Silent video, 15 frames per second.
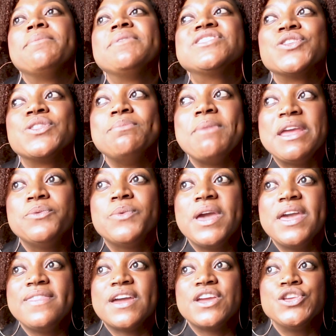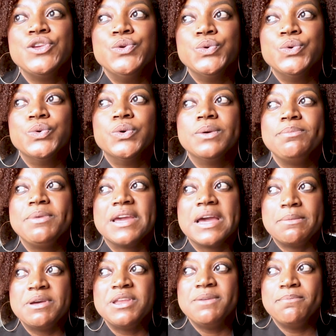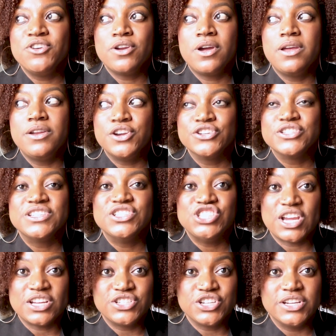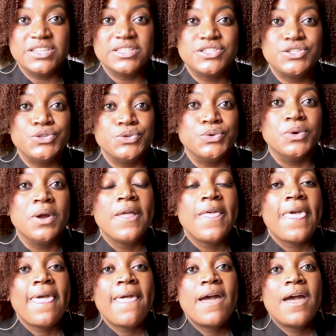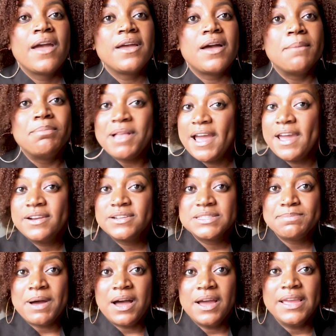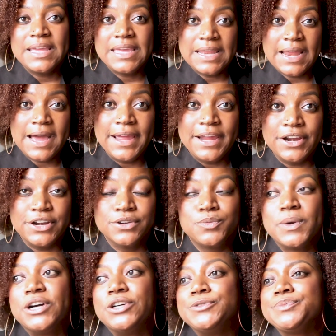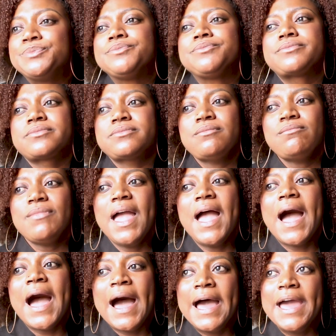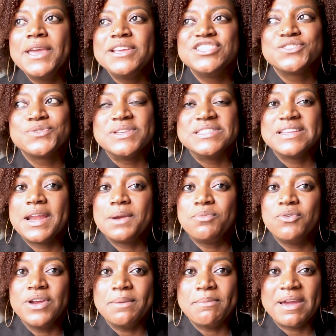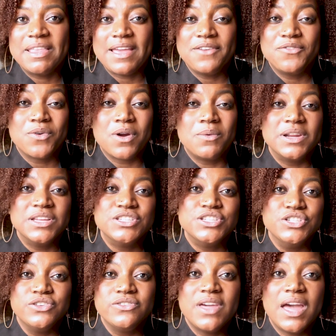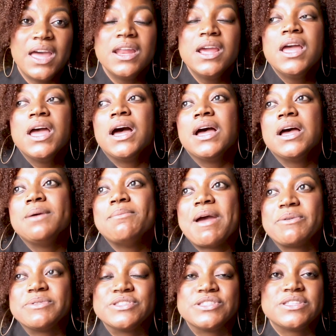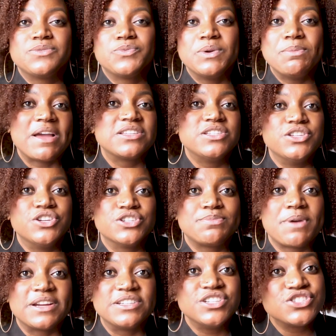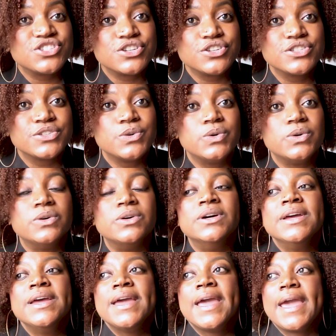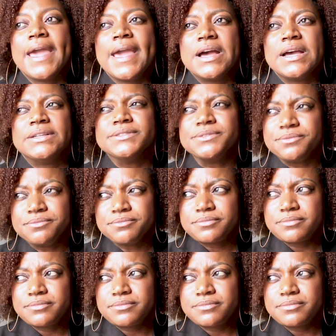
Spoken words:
so the main way that you become a nurse injector is to apply at a spa and get hired. Well, I just wasn't at a point in my life where I wanted to do that. I went back to nurse practitioner school, and